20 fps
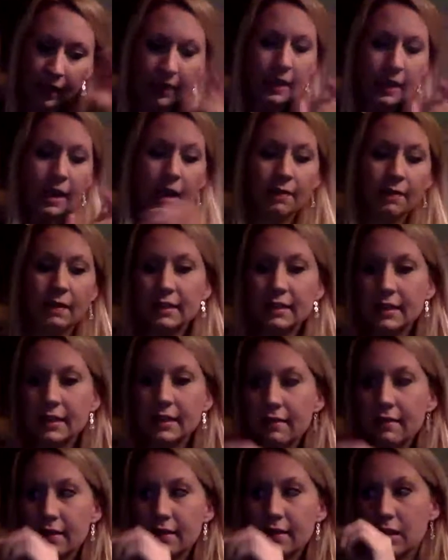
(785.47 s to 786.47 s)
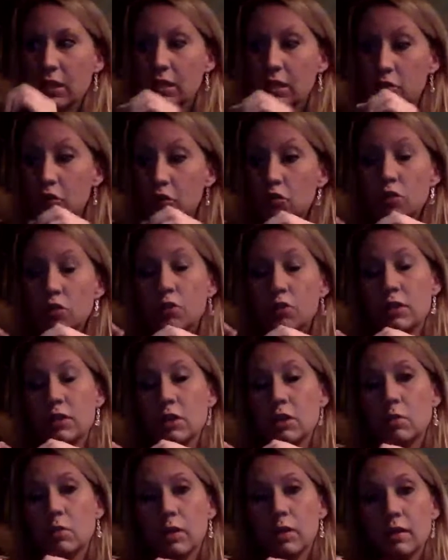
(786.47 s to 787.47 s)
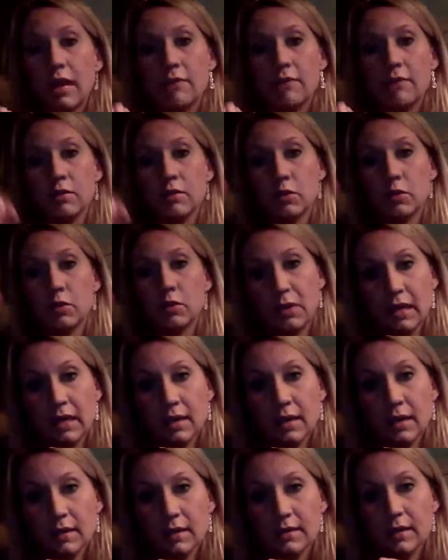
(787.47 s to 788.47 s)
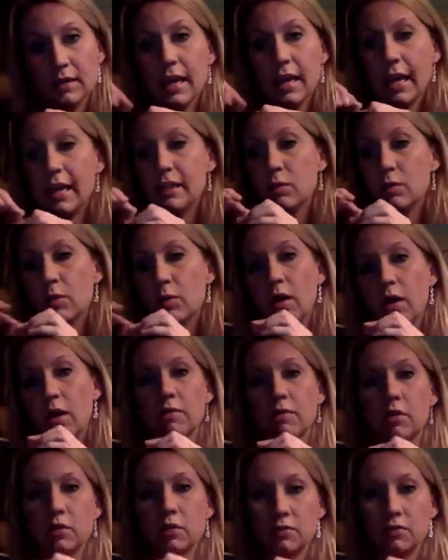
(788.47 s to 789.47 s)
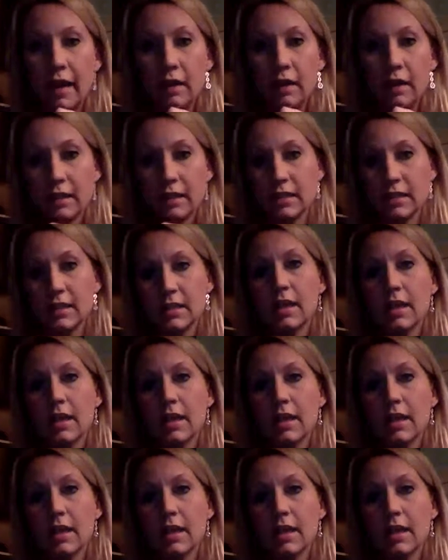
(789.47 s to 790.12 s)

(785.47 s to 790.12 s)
And they say that it's true that you will have those peaks and you will have those valleys